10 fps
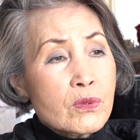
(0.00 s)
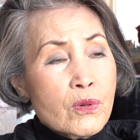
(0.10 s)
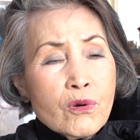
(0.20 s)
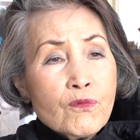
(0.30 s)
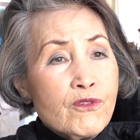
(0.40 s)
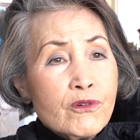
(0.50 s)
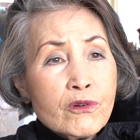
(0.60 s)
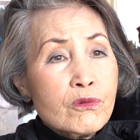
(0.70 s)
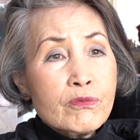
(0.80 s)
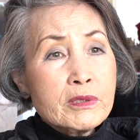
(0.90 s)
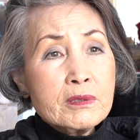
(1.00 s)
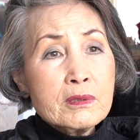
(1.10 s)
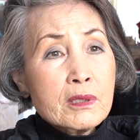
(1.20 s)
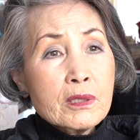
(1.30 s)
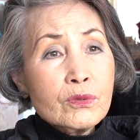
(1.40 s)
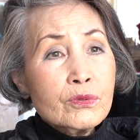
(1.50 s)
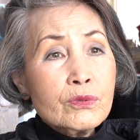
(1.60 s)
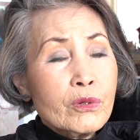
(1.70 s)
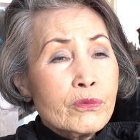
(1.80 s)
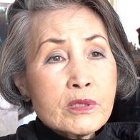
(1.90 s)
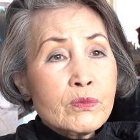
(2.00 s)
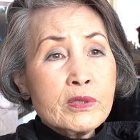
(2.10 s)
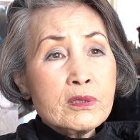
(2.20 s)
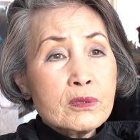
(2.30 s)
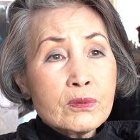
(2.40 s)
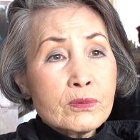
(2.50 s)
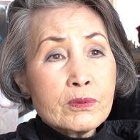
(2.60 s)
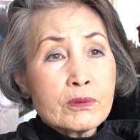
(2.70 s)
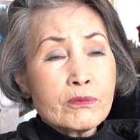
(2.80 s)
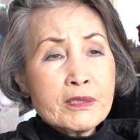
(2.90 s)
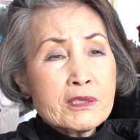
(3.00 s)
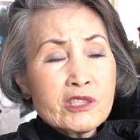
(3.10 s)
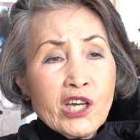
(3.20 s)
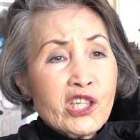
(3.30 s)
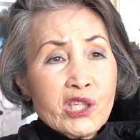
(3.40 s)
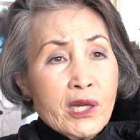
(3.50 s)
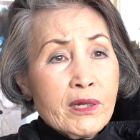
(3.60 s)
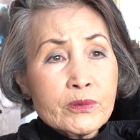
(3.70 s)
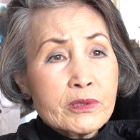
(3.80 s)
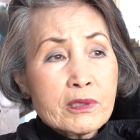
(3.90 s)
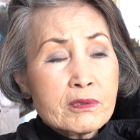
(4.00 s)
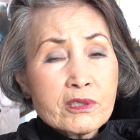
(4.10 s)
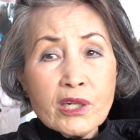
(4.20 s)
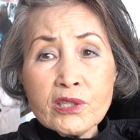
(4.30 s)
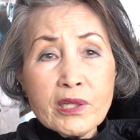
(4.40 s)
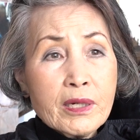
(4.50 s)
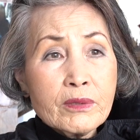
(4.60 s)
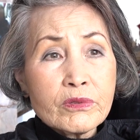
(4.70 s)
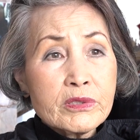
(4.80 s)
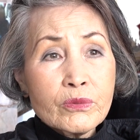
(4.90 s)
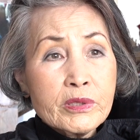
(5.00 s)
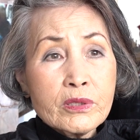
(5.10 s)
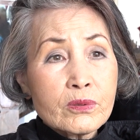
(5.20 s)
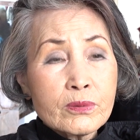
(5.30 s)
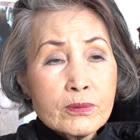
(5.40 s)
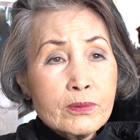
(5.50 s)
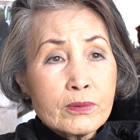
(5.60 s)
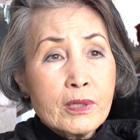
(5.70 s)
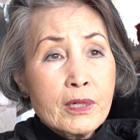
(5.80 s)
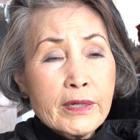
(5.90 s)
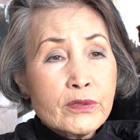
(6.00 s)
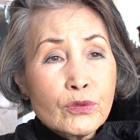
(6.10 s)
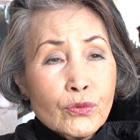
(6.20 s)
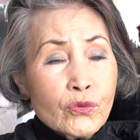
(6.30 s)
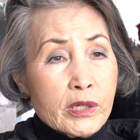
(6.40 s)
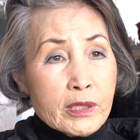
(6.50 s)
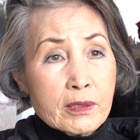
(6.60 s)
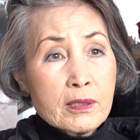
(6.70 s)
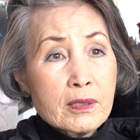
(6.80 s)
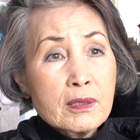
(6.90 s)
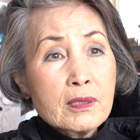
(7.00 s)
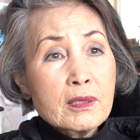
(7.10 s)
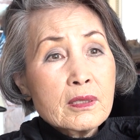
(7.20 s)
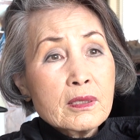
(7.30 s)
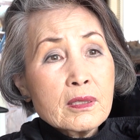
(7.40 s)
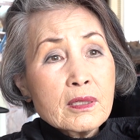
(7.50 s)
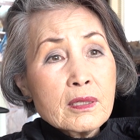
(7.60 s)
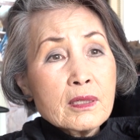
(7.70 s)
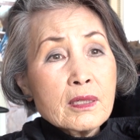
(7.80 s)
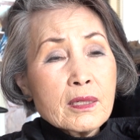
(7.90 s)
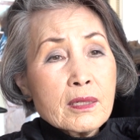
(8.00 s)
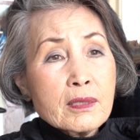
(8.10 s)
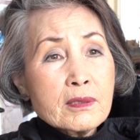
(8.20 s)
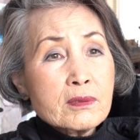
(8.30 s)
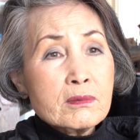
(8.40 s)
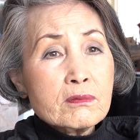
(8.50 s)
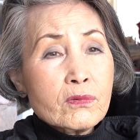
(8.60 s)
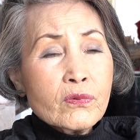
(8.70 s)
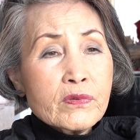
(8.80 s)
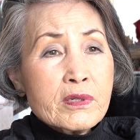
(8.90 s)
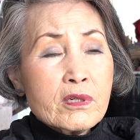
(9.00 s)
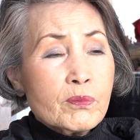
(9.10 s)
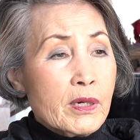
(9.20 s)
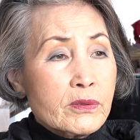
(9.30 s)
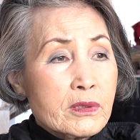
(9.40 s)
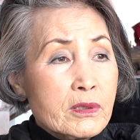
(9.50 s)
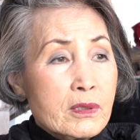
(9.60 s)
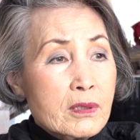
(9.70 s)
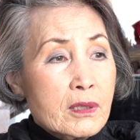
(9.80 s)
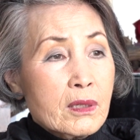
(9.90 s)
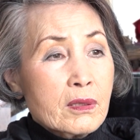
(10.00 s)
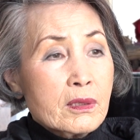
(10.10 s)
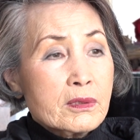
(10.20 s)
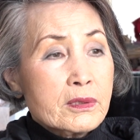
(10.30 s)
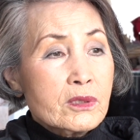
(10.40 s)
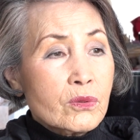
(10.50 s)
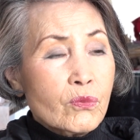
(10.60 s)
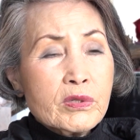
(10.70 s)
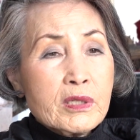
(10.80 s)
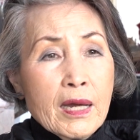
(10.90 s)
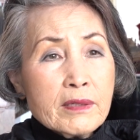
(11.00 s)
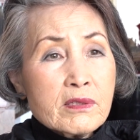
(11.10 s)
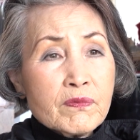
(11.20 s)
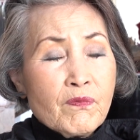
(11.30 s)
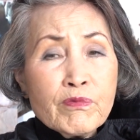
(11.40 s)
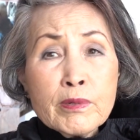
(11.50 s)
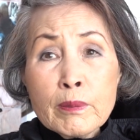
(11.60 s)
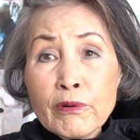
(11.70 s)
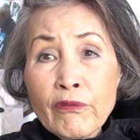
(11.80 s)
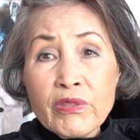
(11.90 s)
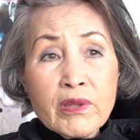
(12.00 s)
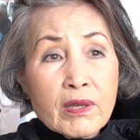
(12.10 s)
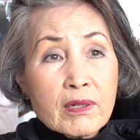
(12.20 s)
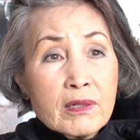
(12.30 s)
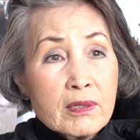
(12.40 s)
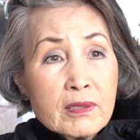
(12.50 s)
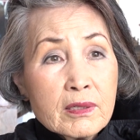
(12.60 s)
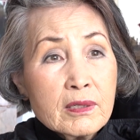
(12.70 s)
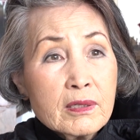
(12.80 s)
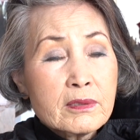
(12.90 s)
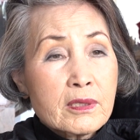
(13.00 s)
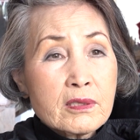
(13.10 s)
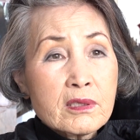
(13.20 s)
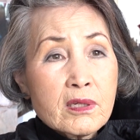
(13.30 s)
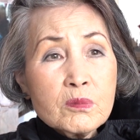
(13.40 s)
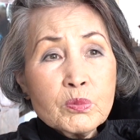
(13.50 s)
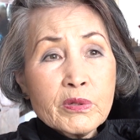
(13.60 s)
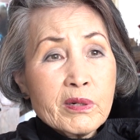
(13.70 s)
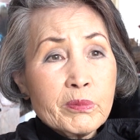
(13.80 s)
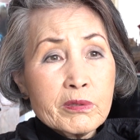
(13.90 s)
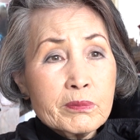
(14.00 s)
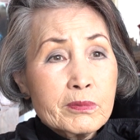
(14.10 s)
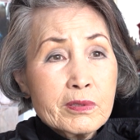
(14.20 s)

go for what you always wanted to do, right? Jot down what you wanted to do and do it. And don't think about, what other people think. That's their problem.